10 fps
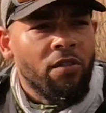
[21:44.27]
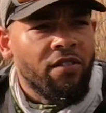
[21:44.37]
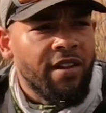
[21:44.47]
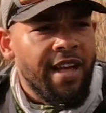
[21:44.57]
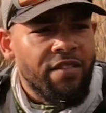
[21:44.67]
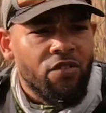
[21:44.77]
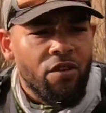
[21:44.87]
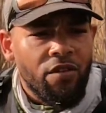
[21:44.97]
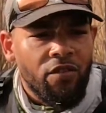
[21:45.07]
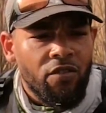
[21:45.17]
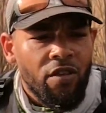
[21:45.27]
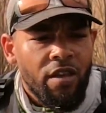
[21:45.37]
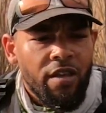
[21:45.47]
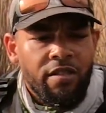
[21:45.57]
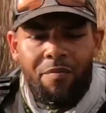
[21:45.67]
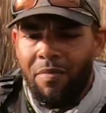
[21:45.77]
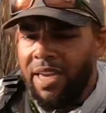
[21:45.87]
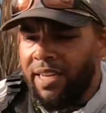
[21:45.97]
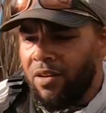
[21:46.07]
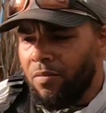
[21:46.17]
It's not just the
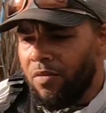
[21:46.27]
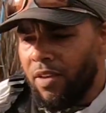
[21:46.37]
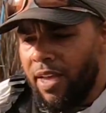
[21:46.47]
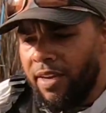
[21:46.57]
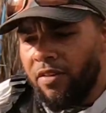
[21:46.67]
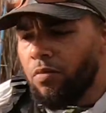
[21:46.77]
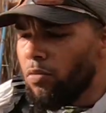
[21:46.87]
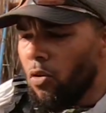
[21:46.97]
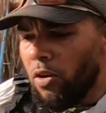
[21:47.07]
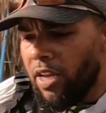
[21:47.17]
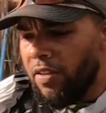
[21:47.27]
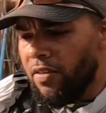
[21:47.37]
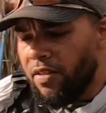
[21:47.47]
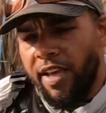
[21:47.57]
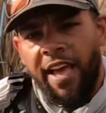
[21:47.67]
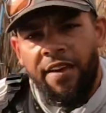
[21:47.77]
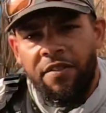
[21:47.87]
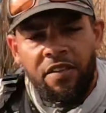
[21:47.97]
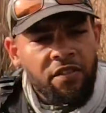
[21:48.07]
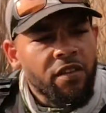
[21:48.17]
mediums and exploring into the
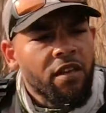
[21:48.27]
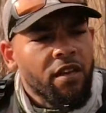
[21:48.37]
heavies.